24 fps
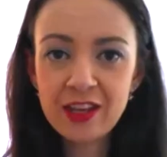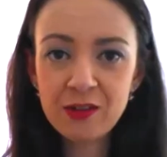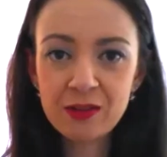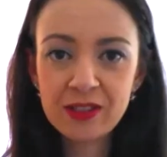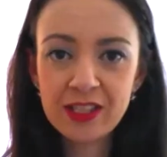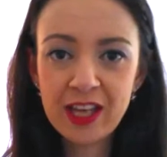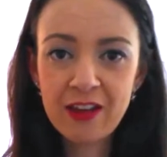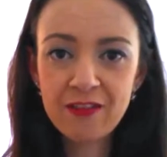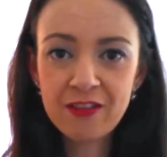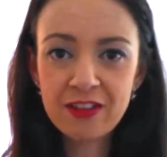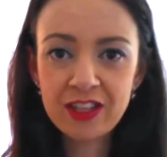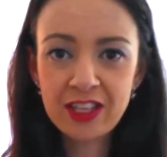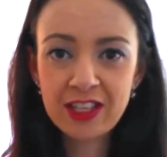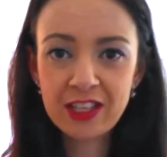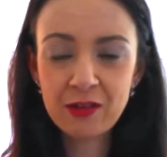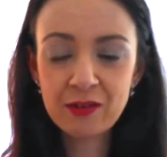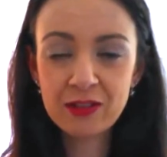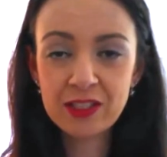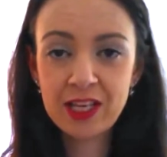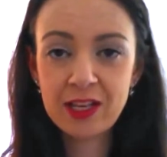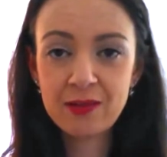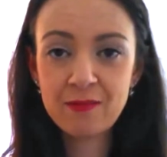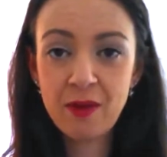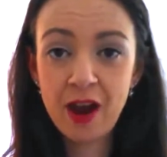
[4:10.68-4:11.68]
that was everything that
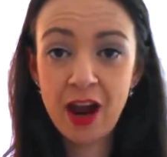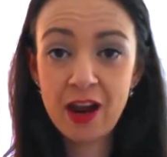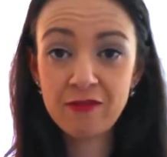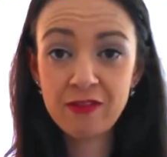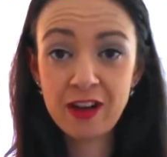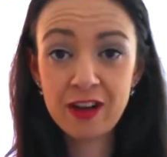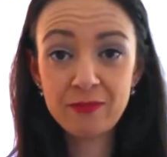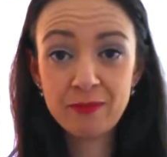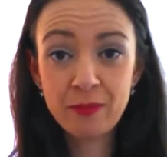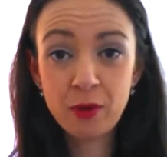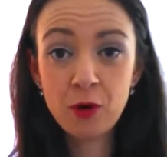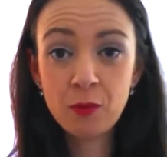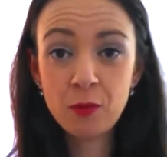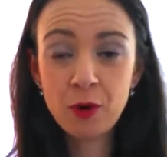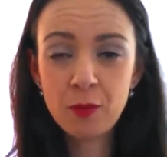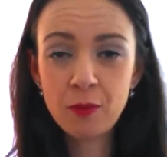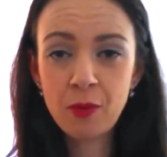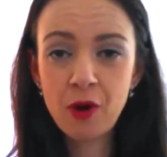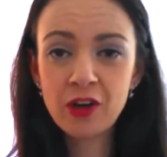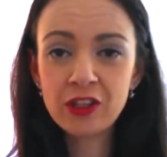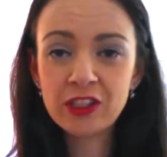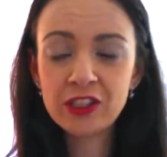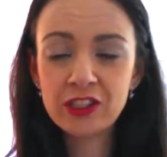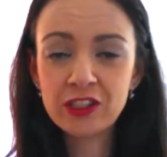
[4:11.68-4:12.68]
was in my red pawpaw
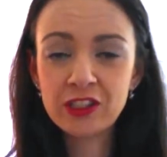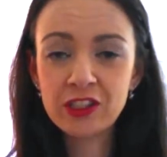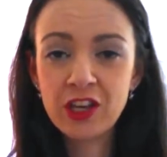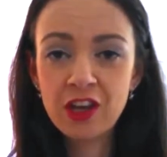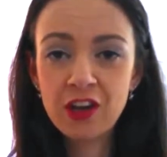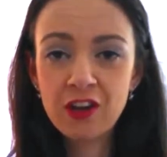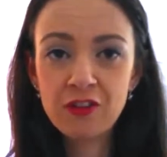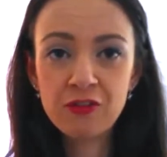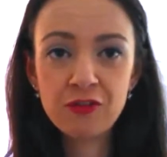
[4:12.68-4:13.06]
box